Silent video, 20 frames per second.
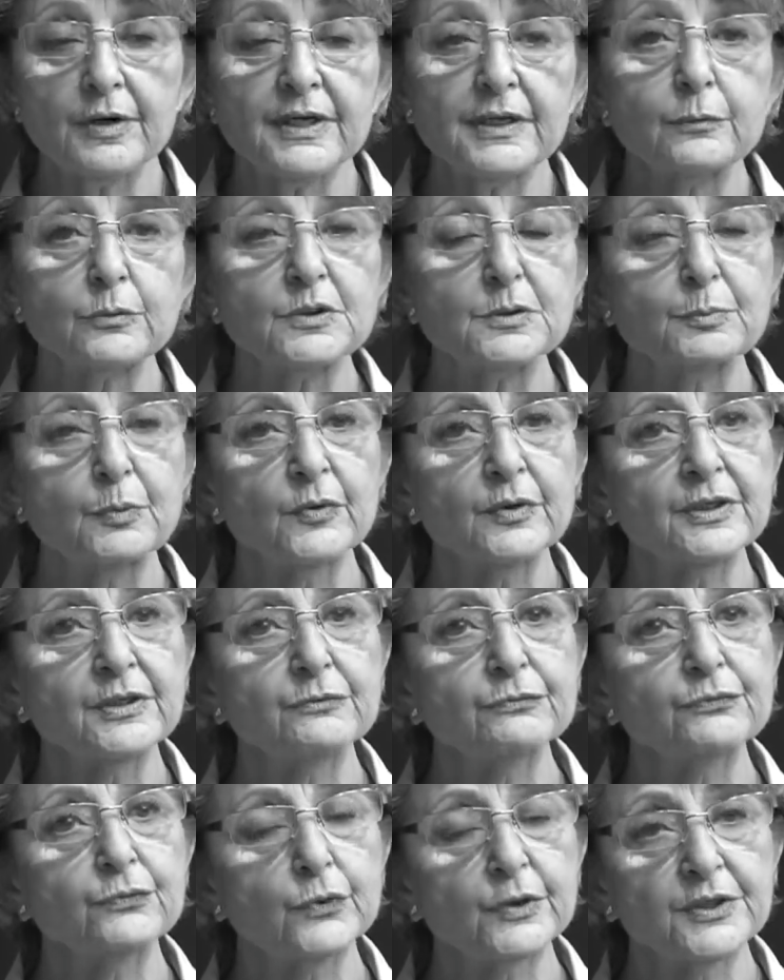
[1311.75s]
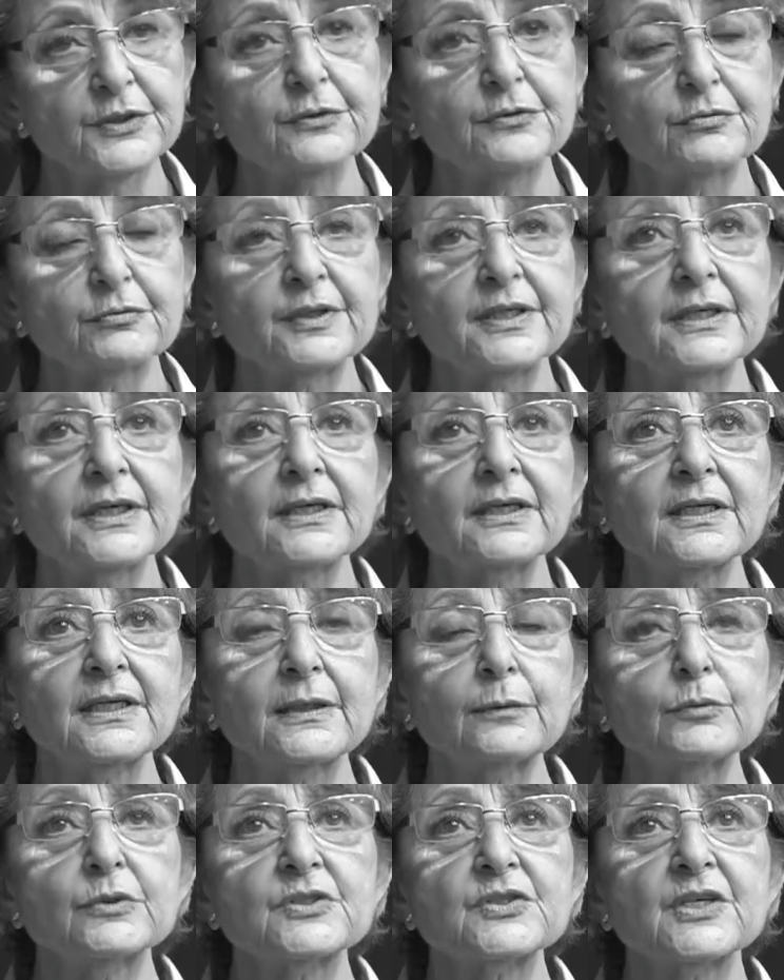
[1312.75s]
He was born in 43, and
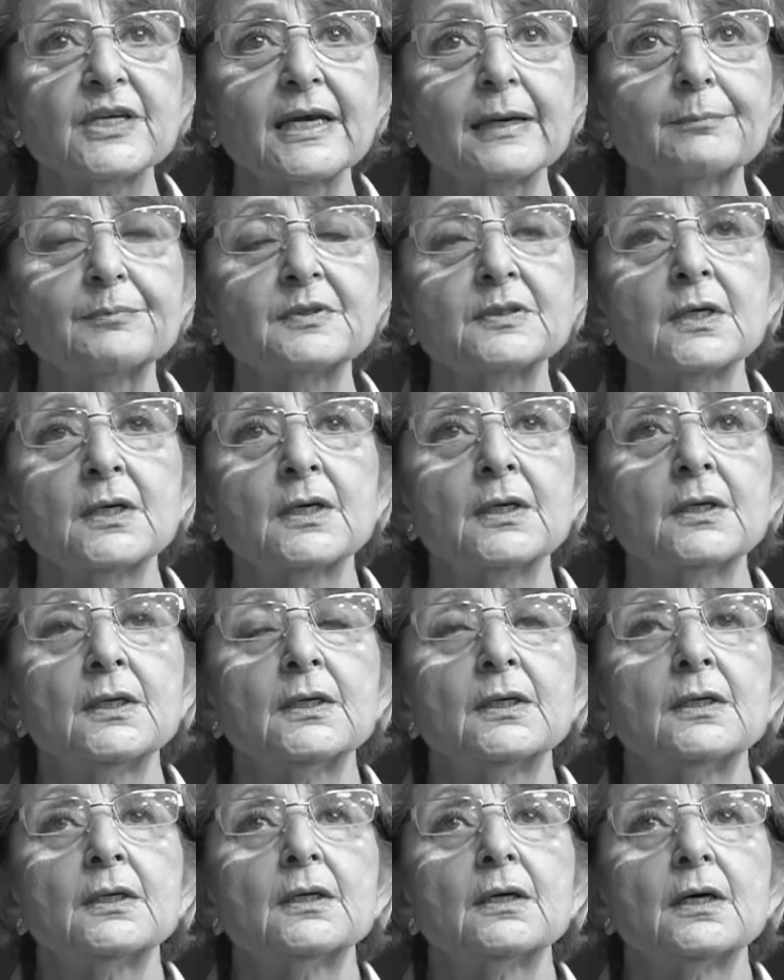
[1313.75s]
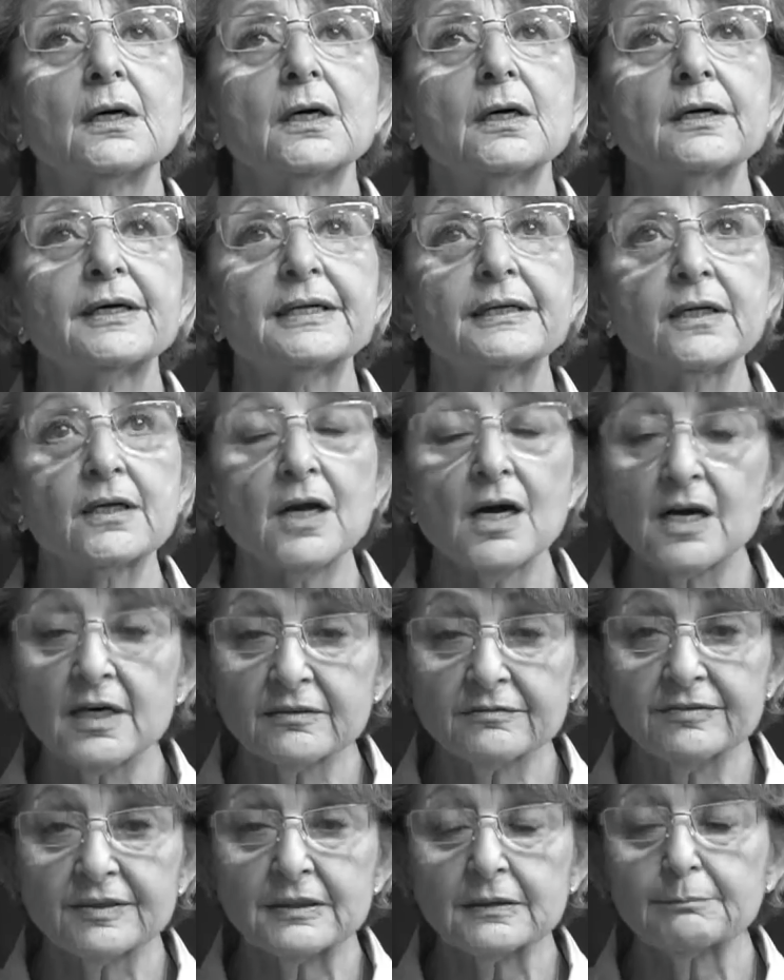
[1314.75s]
he was kept in a
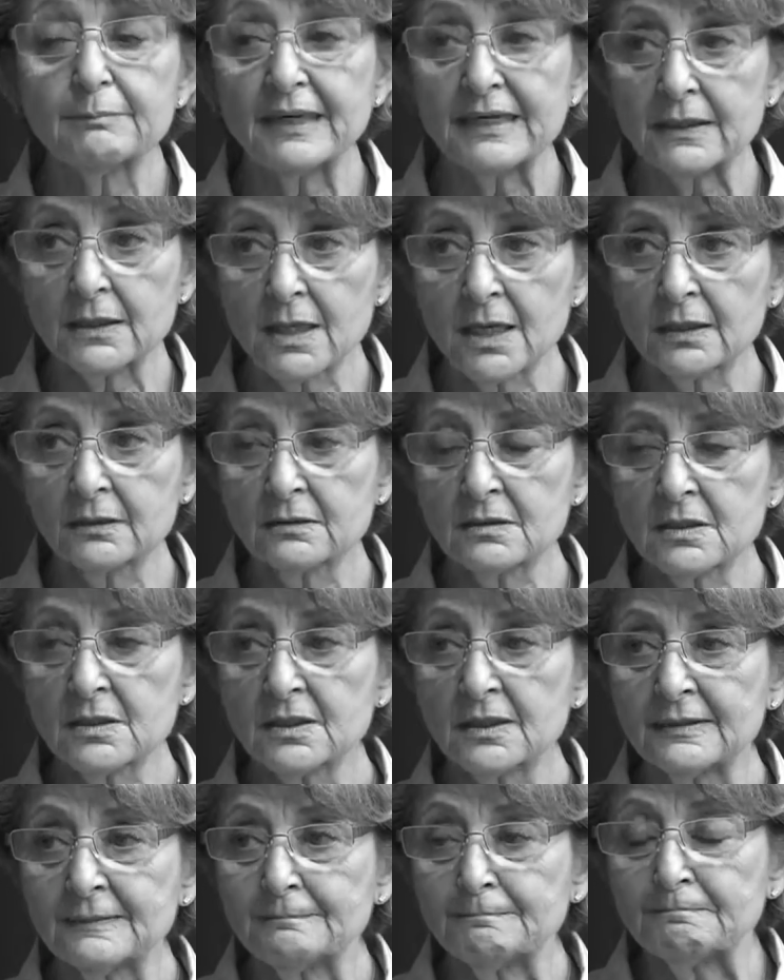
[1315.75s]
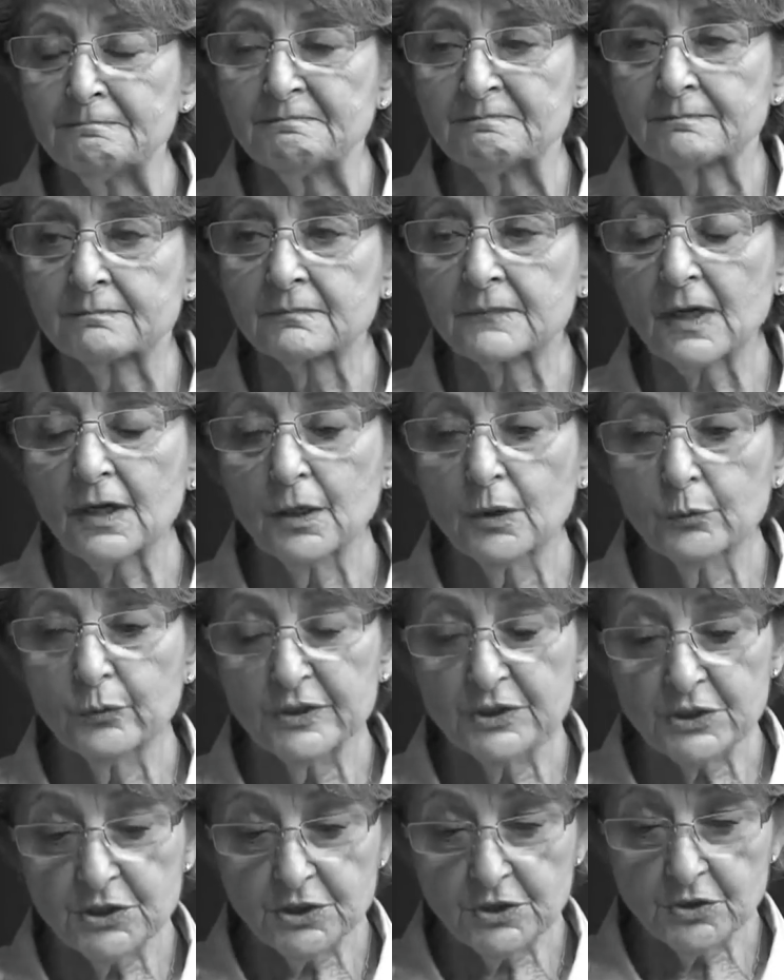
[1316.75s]
convent by nuns,
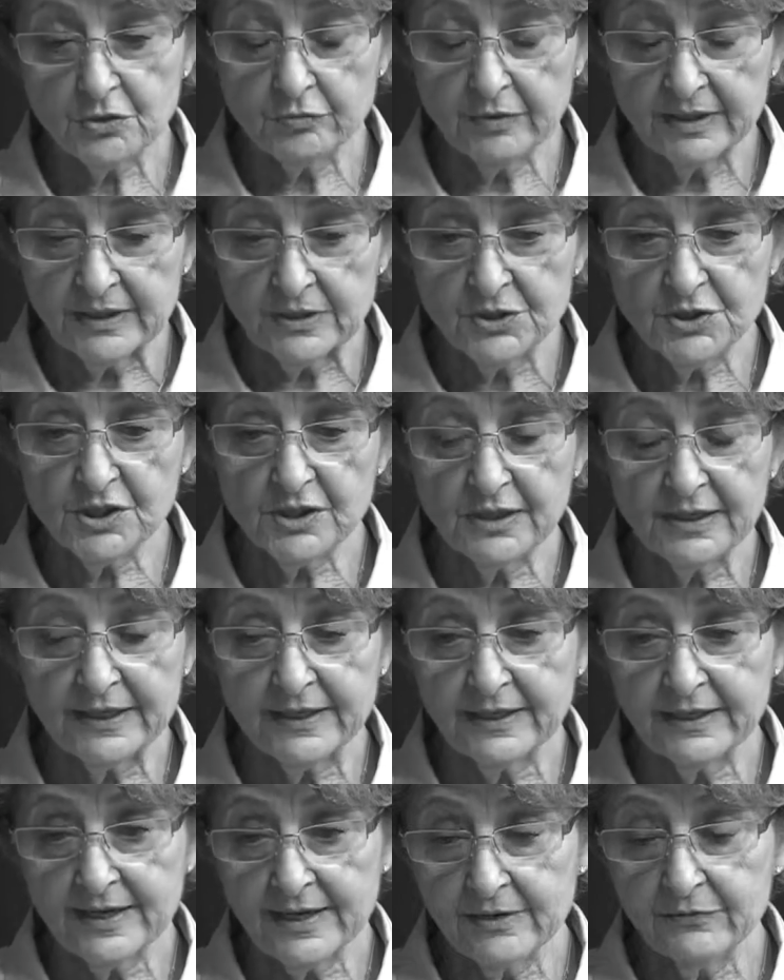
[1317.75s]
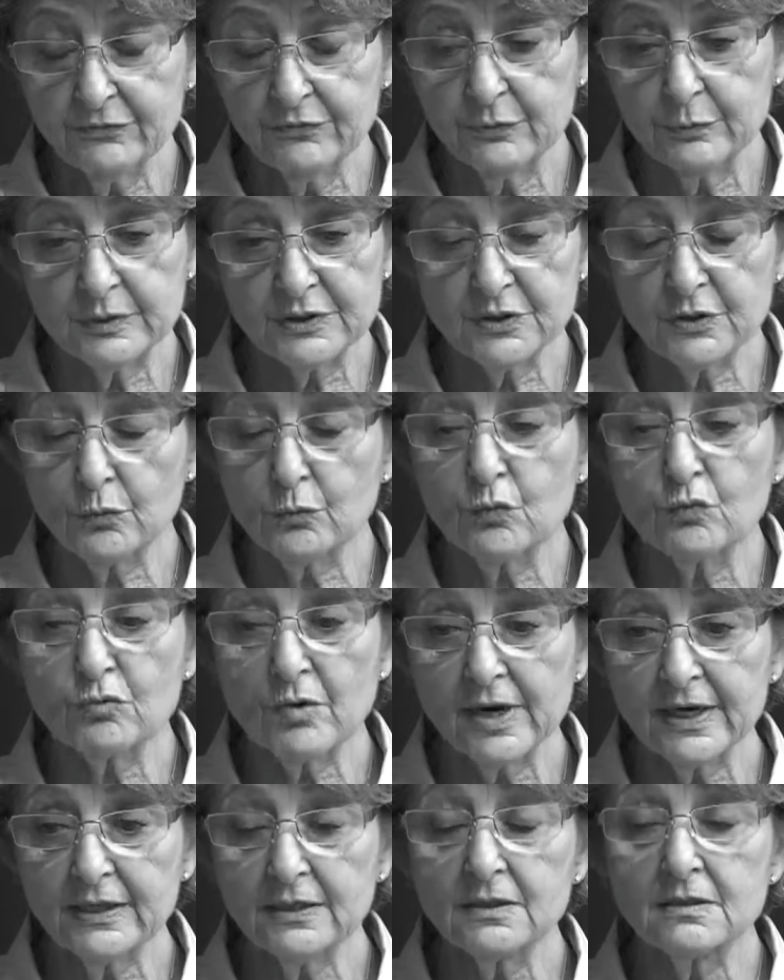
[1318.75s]
which strangely enough was
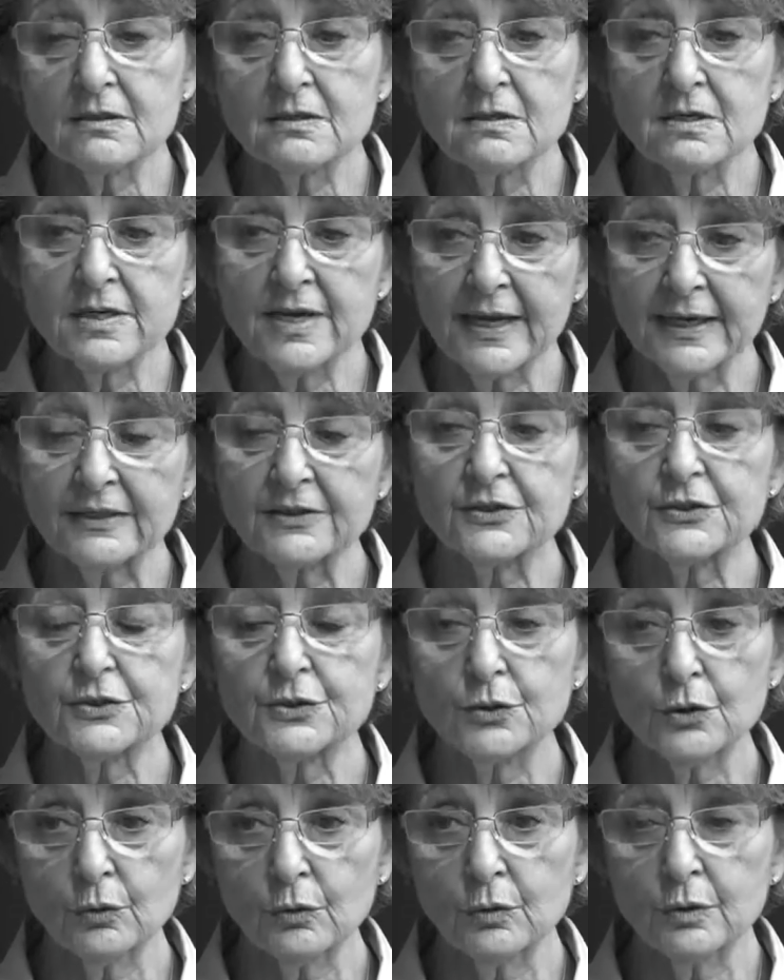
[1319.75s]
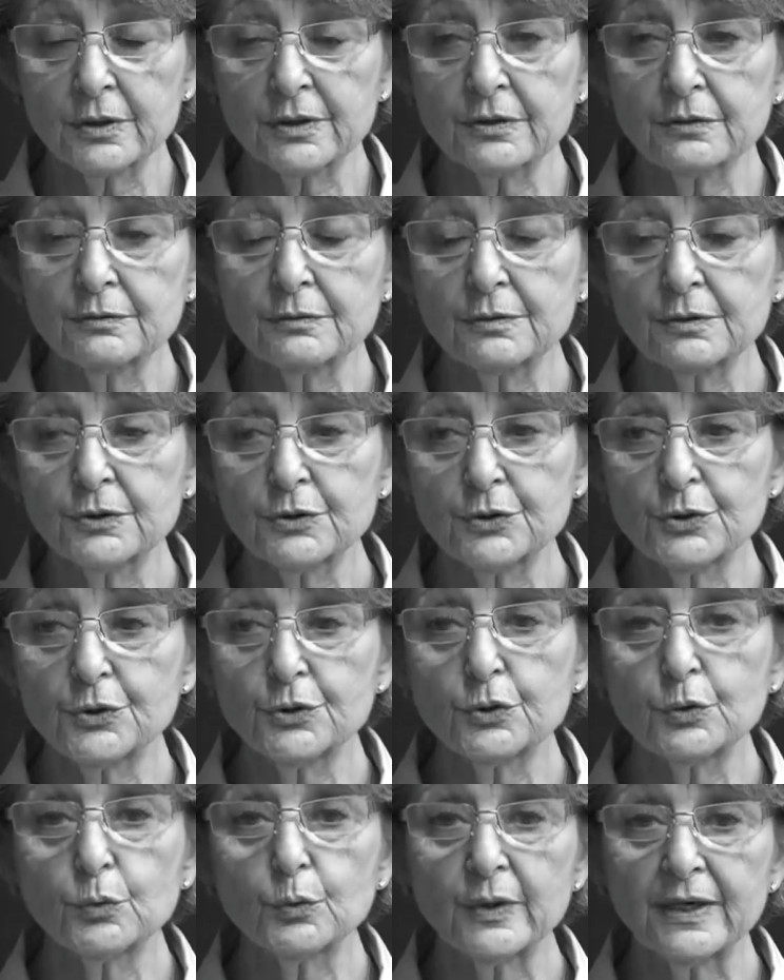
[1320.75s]
right next door
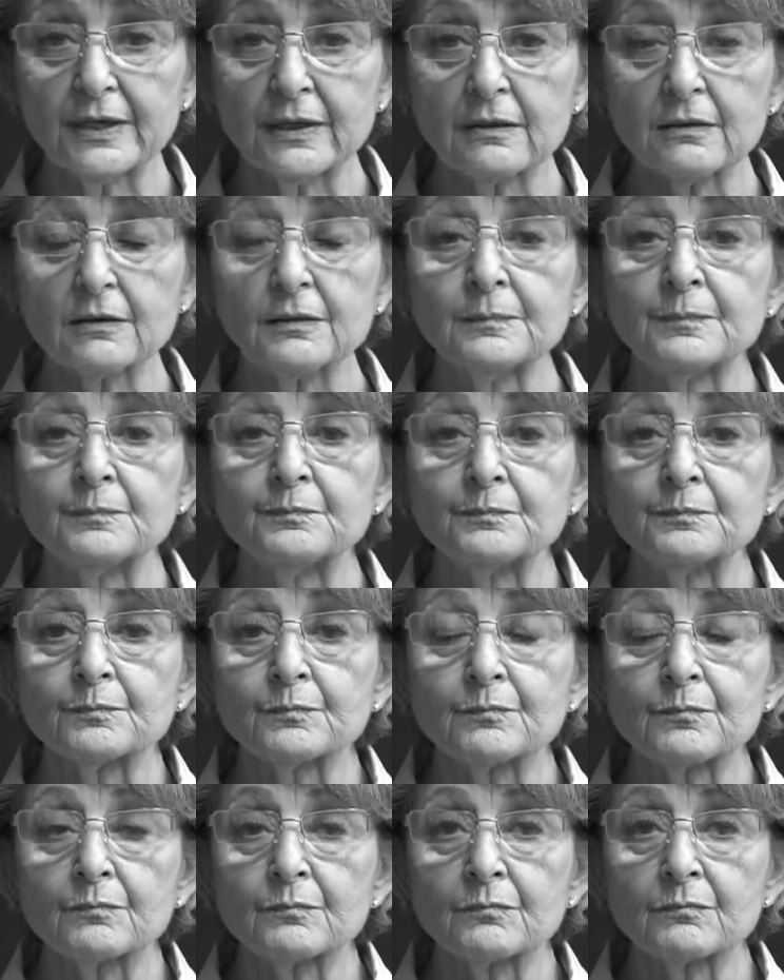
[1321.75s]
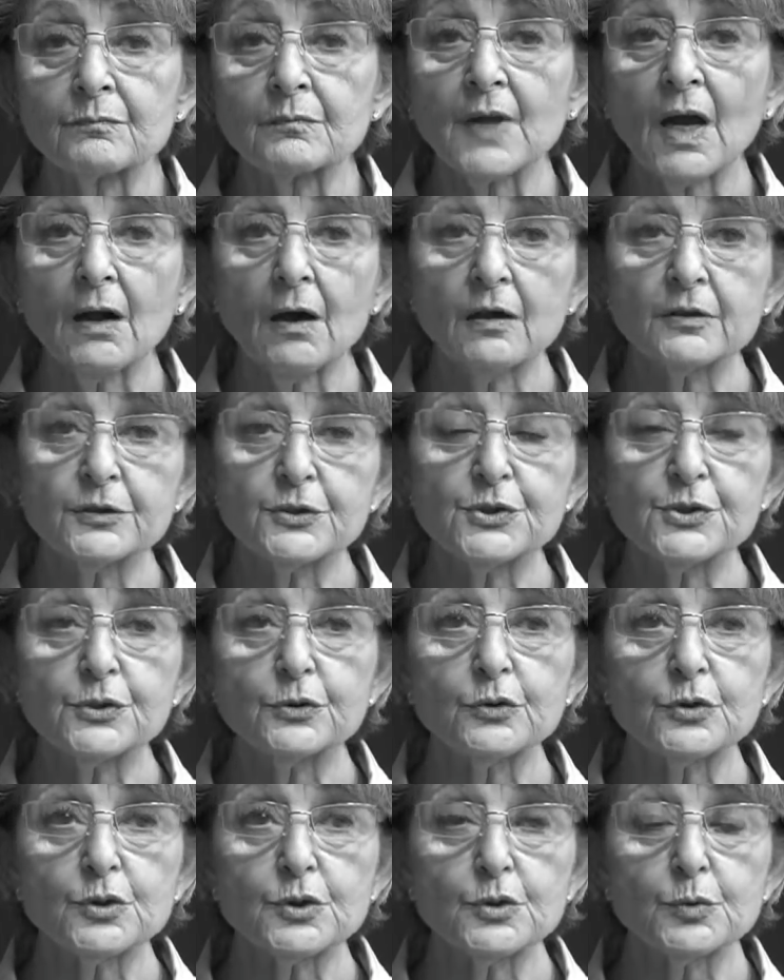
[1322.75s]
to where all the
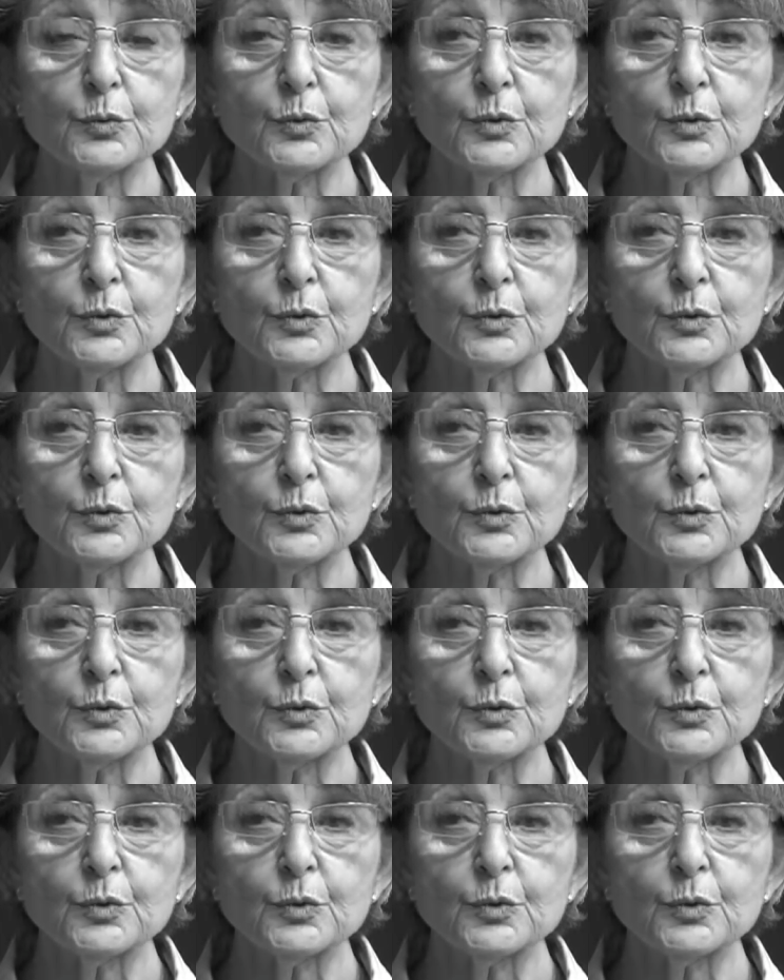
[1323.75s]
Jews